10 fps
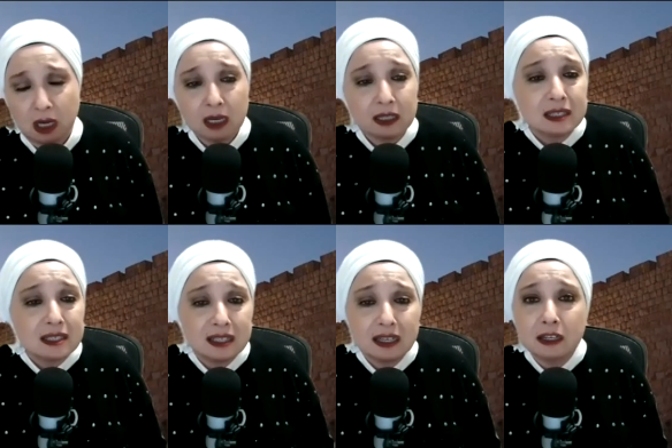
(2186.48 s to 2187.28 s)
The
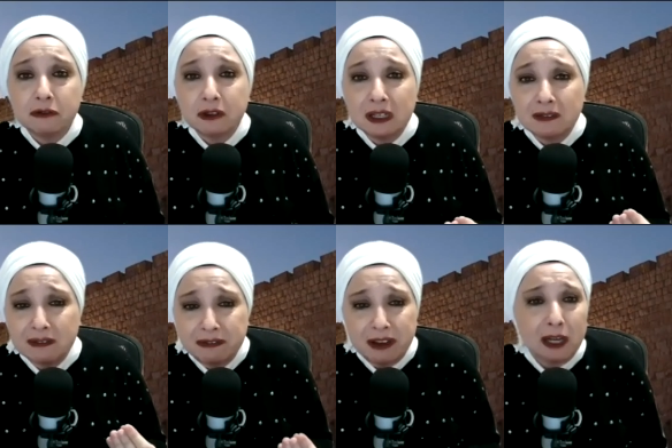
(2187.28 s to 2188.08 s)
city of
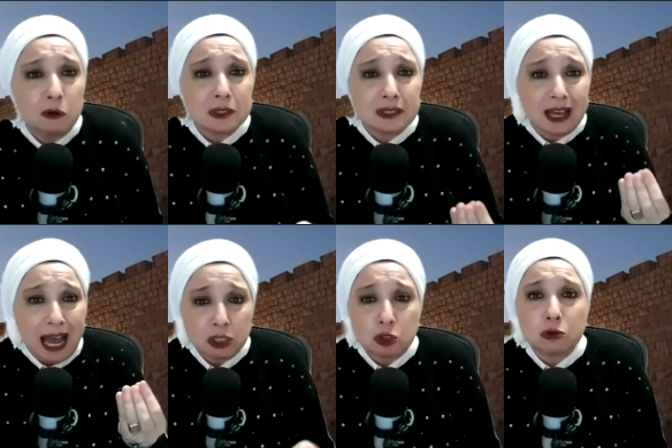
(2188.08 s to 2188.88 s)
Nineveh was
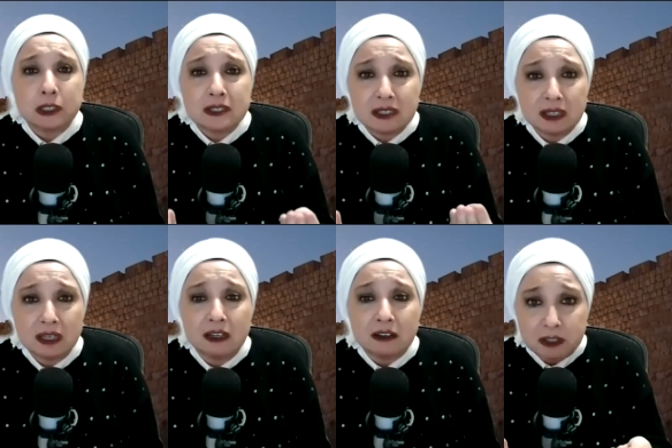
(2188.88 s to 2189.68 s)
actually a
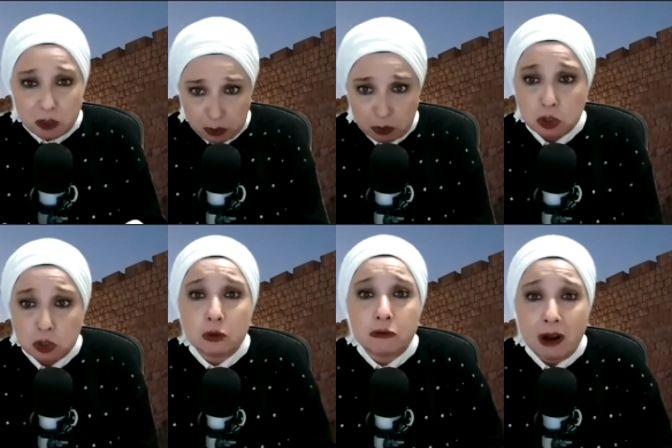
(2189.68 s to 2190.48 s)
city of
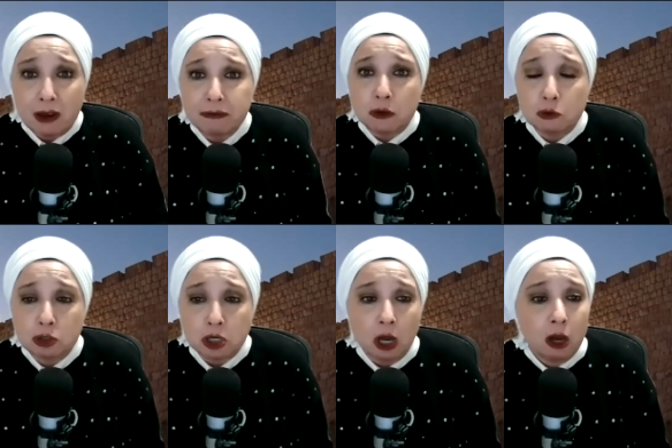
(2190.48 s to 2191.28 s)
spiritual
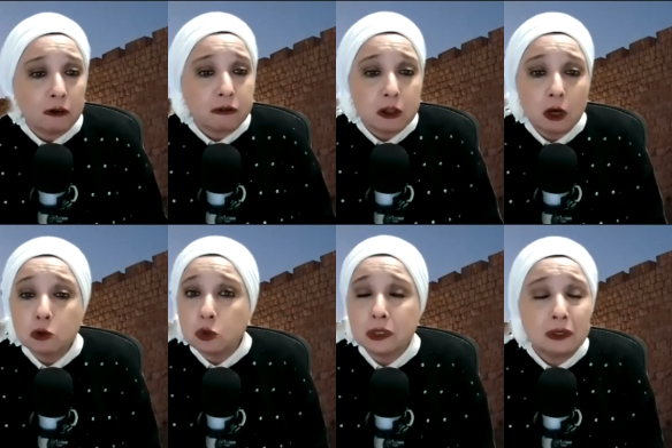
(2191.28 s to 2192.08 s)
refuge for
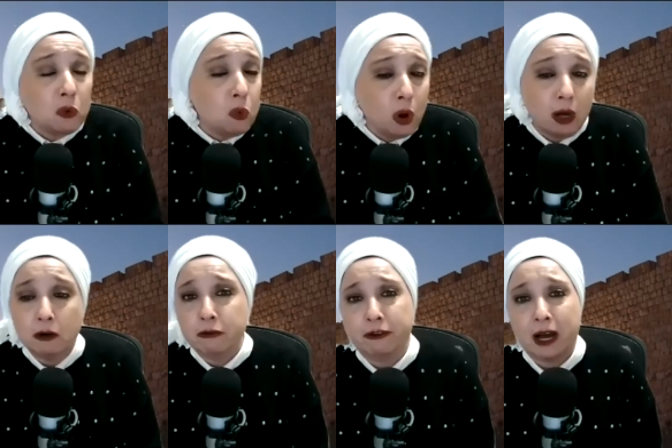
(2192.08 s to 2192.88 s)
those who didn't want
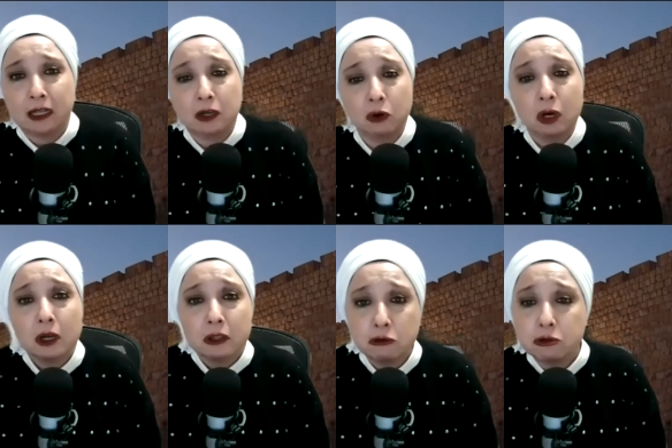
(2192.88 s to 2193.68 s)
to follow
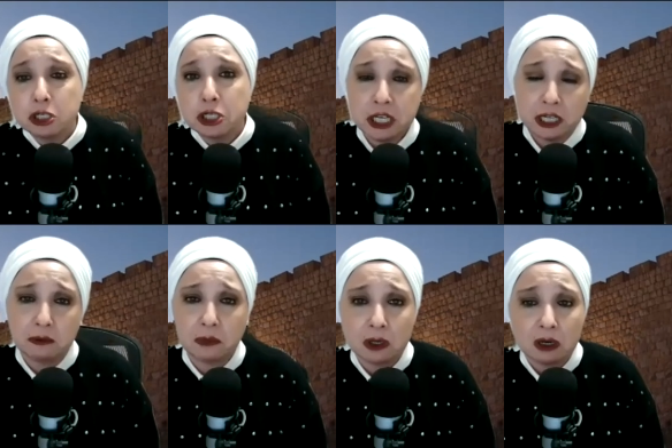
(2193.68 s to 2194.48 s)
the
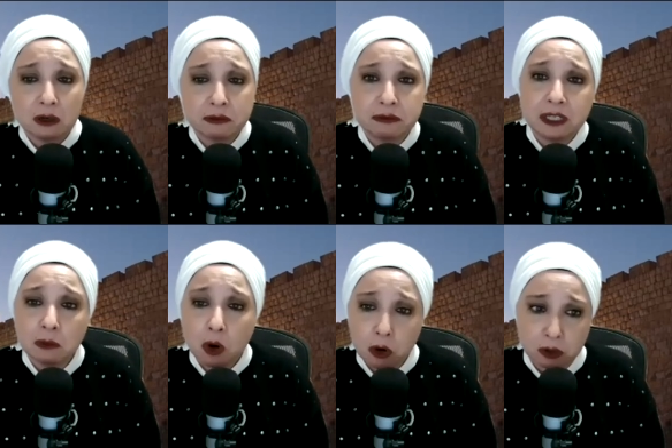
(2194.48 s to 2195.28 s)
regime of
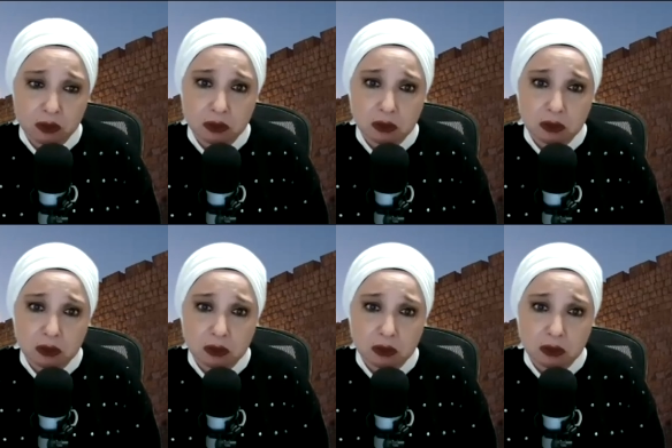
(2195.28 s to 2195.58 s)
Nimrod.